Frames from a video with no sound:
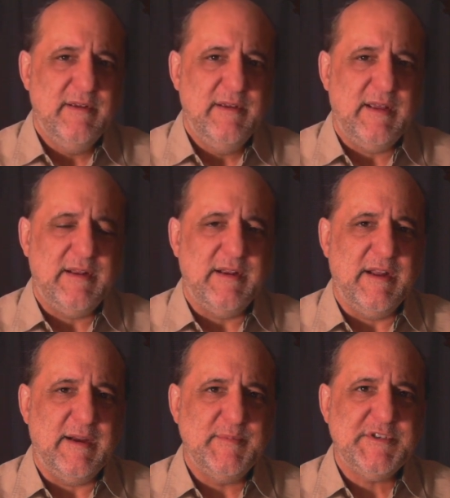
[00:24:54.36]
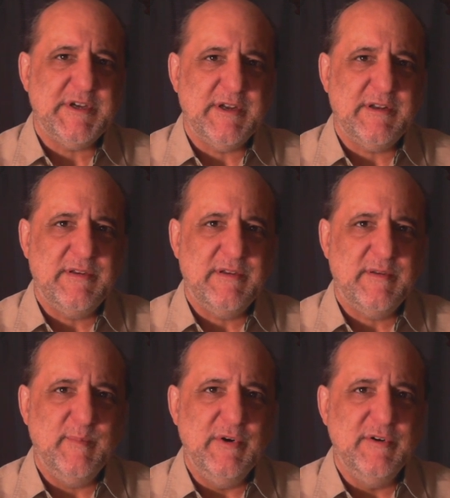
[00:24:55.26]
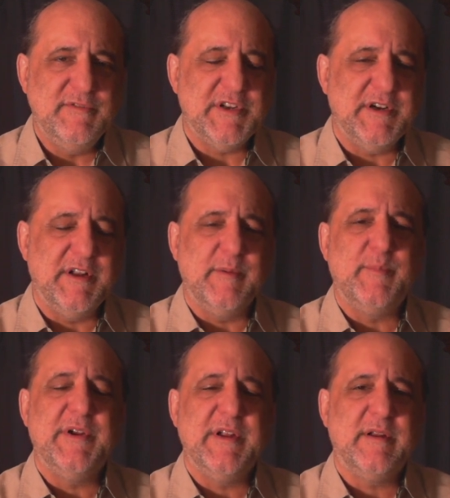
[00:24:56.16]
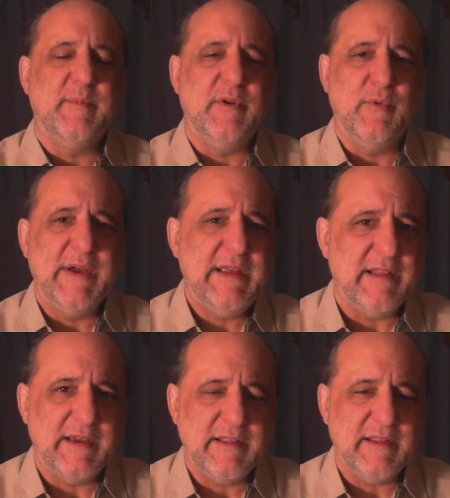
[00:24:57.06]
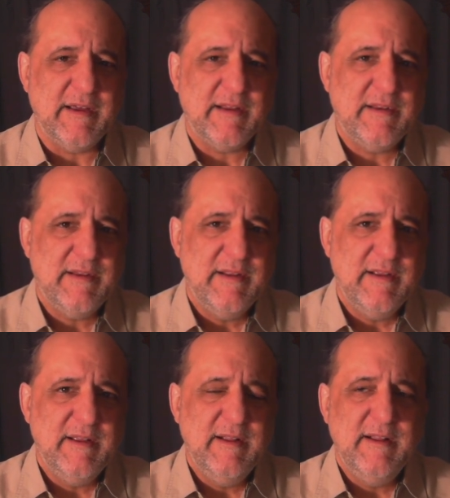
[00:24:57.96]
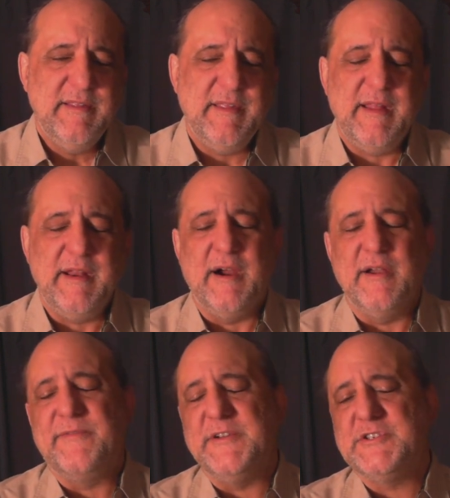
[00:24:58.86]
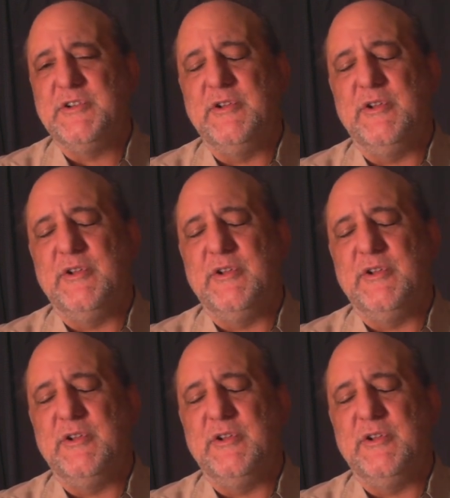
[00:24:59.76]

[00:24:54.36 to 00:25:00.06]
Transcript: and an object moves in an unpredictable way like that, then artificial